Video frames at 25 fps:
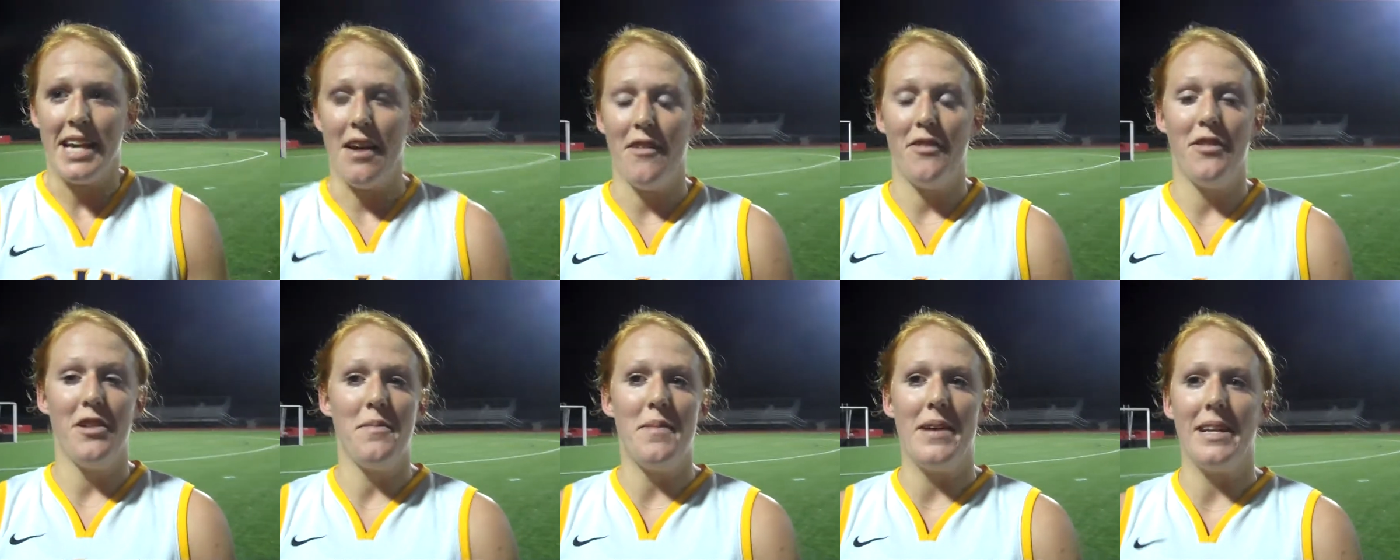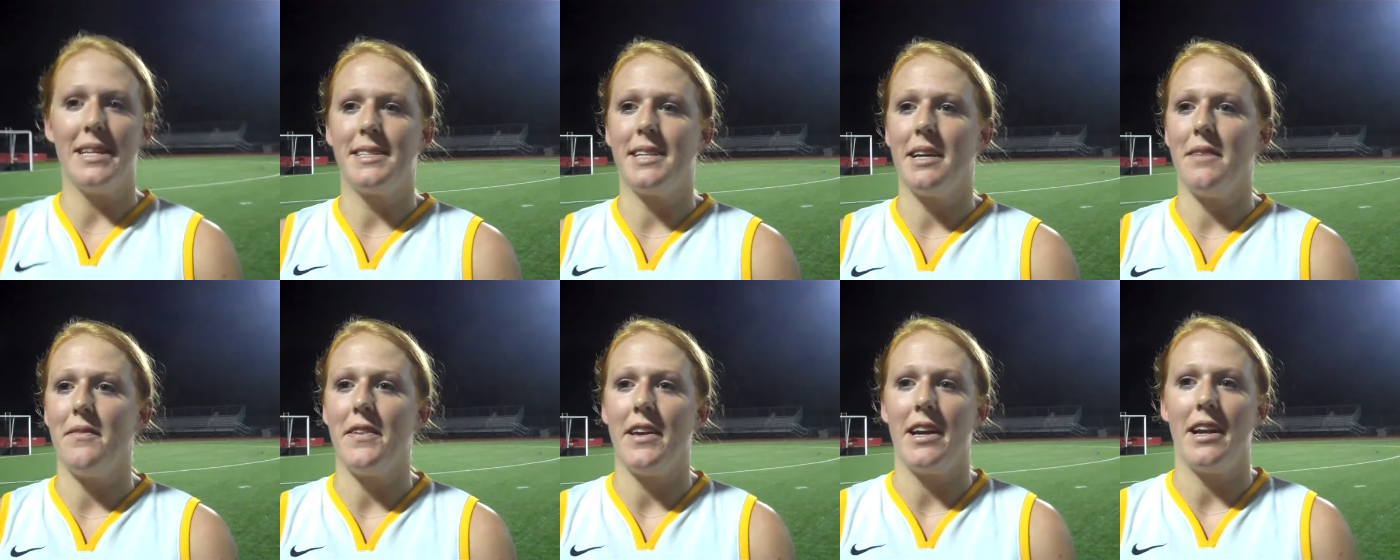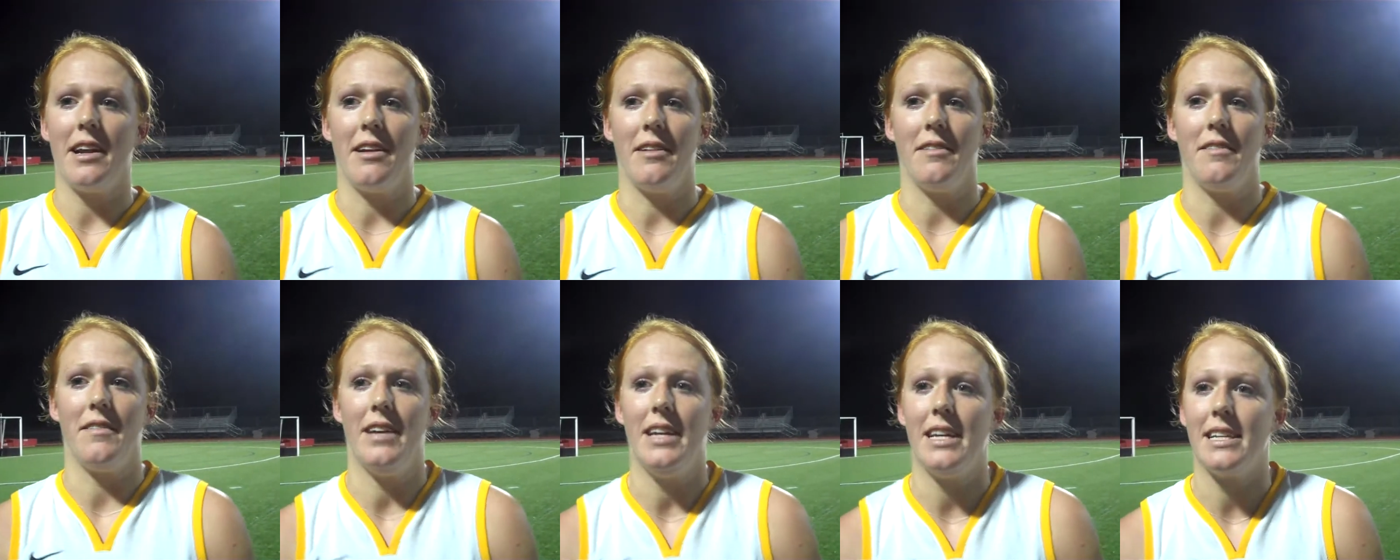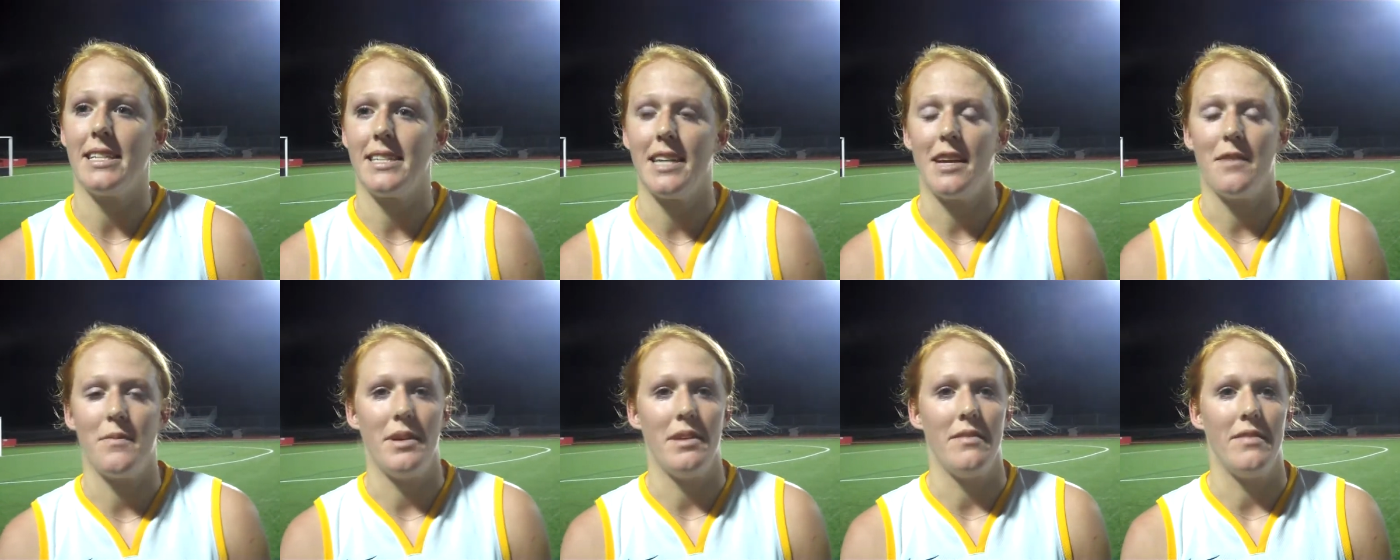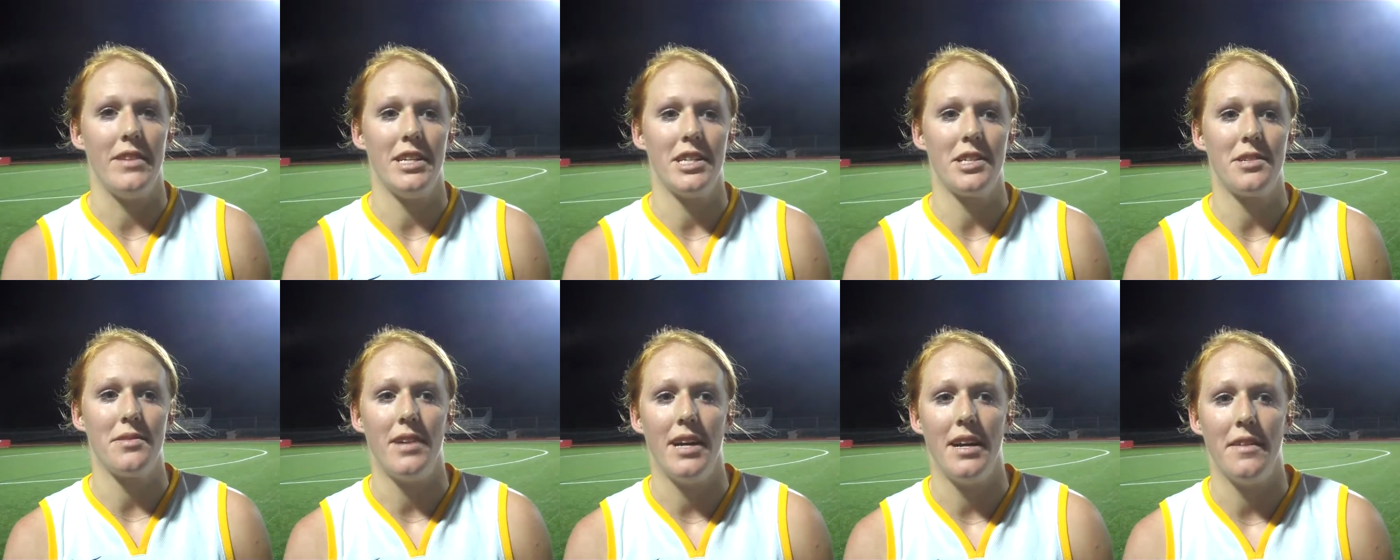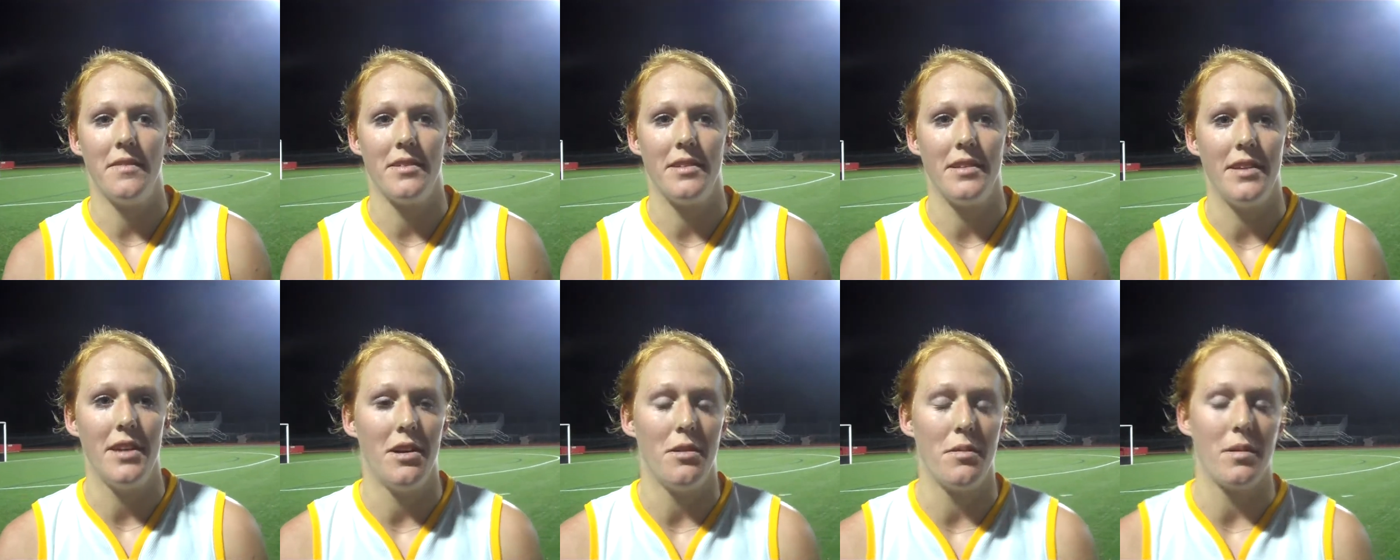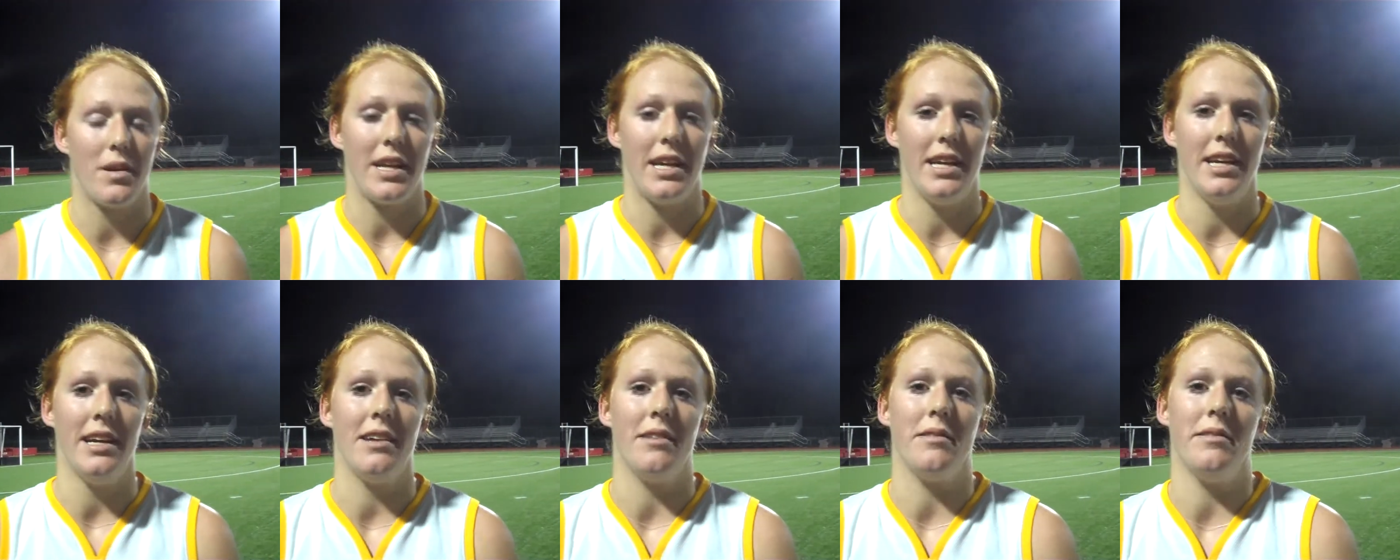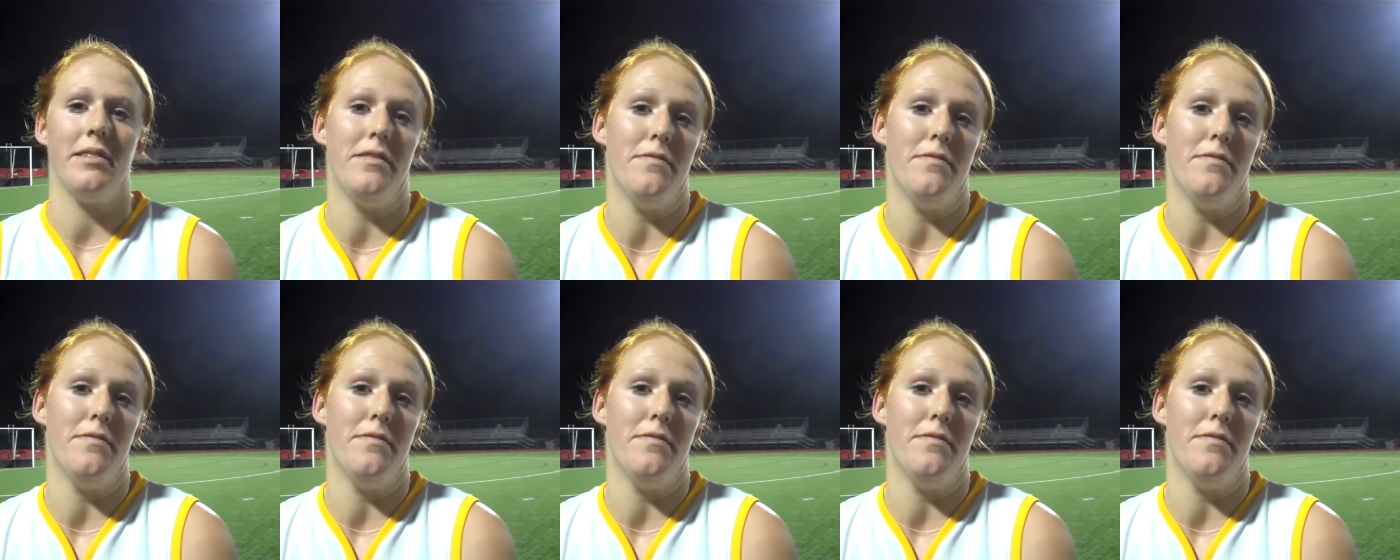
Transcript: Definitely been something on our list. I mean, we just want everyone to know we're here.